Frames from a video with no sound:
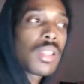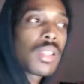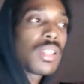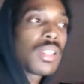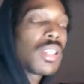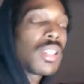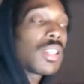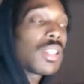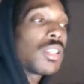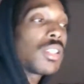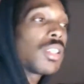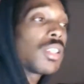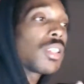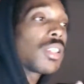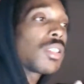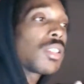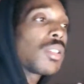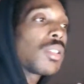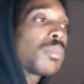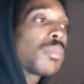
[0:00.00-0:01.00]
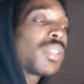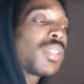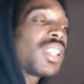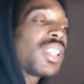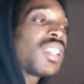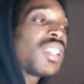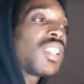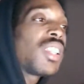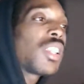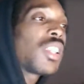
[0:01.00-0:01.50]
The
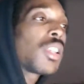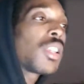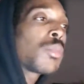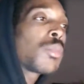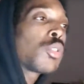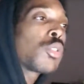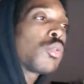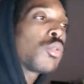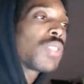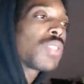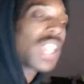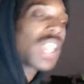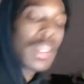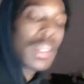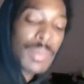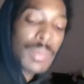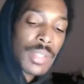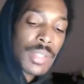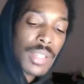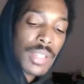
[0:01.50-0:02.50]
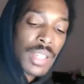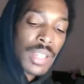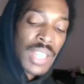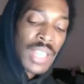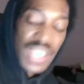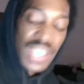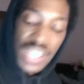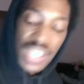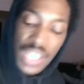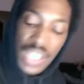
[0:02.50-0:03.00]
blending of them two tapes,
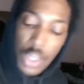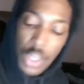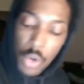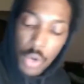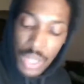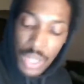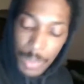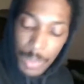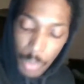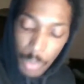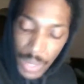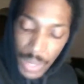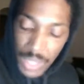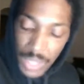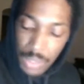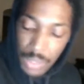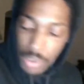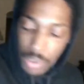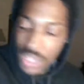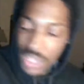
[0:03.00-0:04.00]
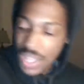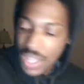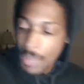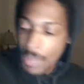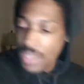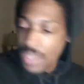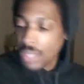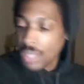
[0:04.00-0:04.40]
since he going up in weight, you think that make him